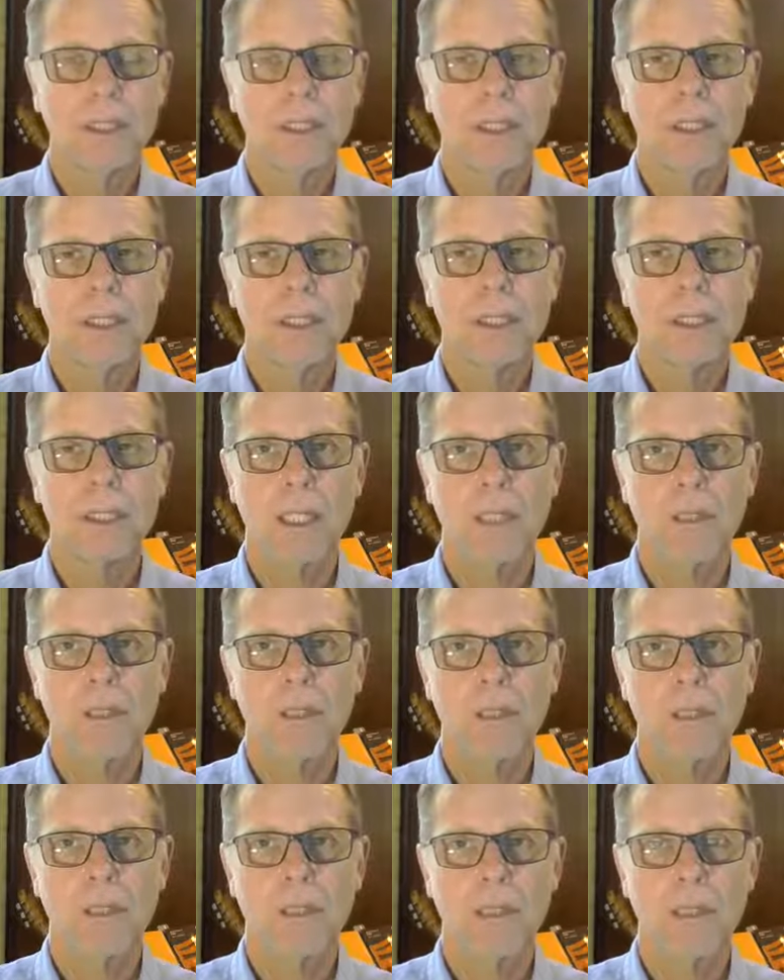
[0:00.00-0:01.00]
So
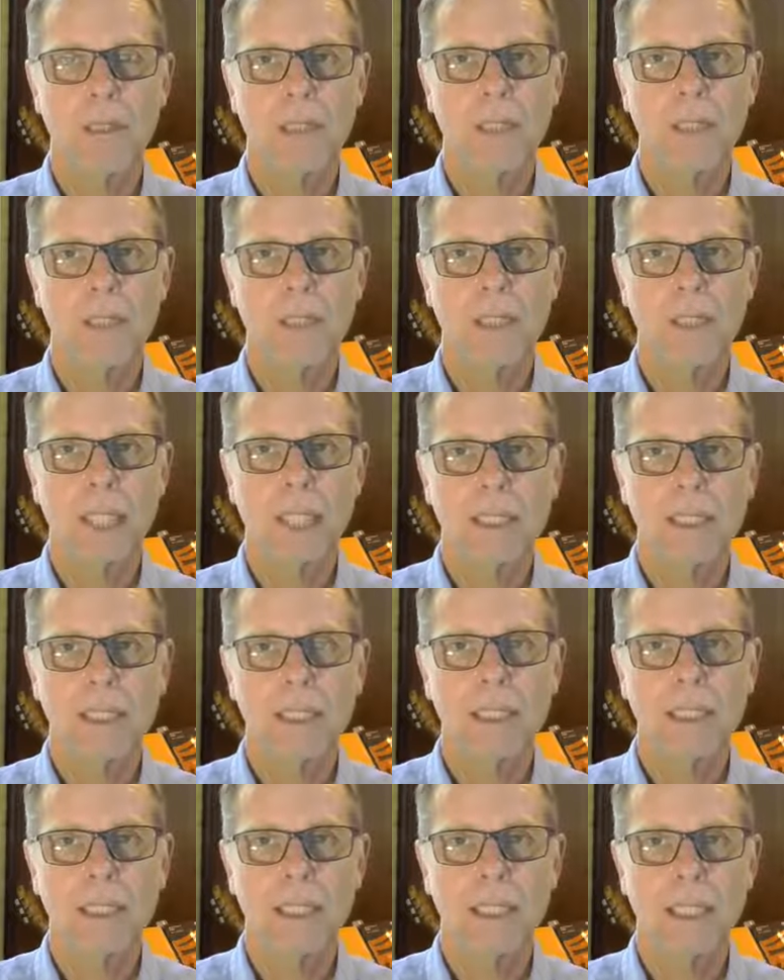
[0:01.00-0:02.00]

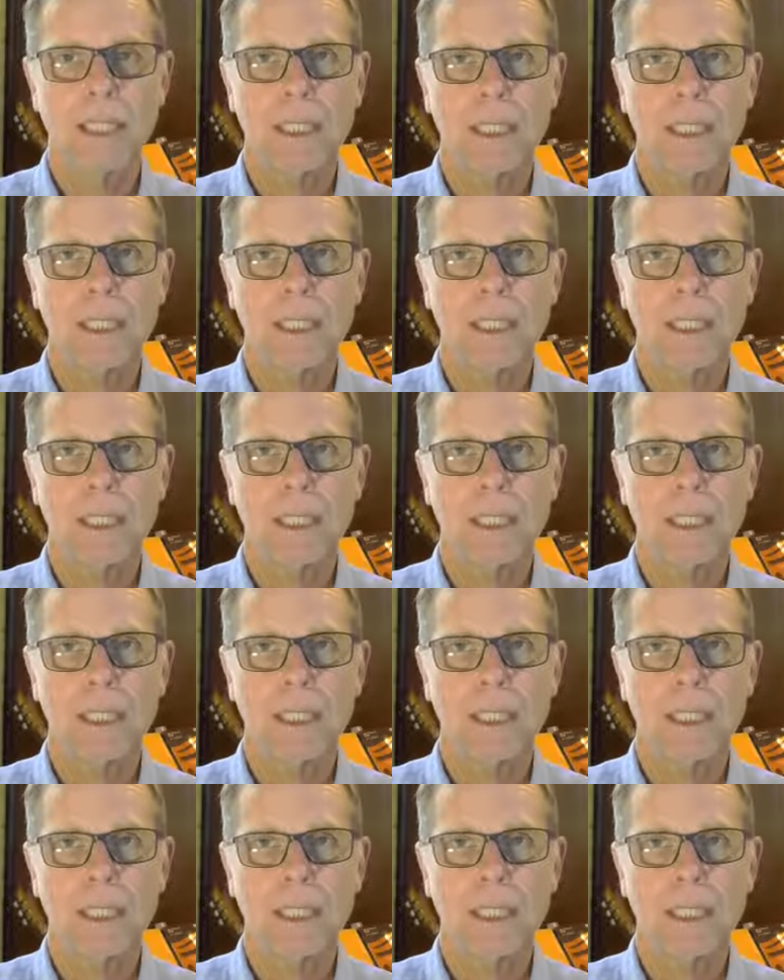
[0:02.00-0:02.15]
technically,